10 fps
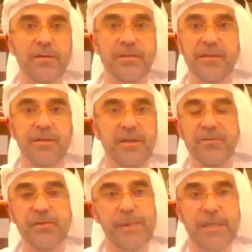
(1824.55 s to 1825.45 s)
the
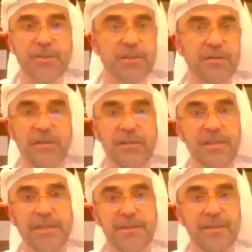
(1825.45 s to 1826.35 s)
information, the
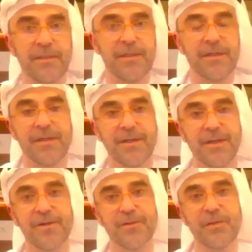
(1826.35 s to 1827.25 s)
deal,
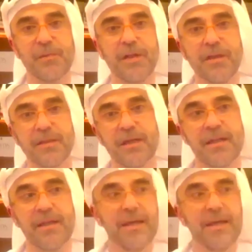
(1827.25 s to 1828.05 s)
or something like that.